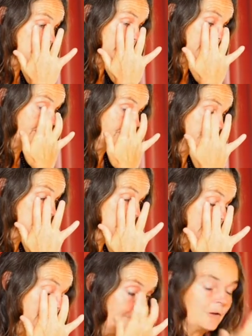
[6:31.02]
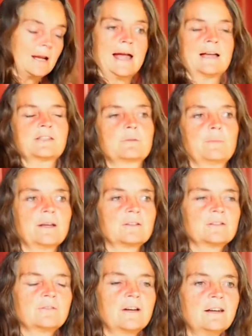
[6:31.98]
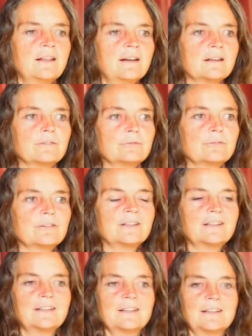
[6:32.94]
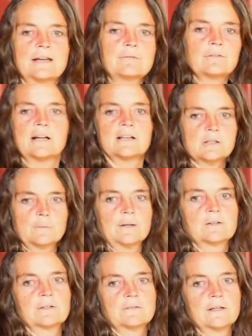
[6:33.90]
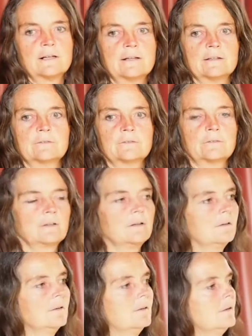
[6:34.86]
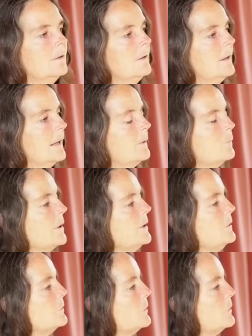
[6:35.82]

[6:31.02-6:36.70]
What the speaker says: practice with every aspect of our life, every aspect of our life. And when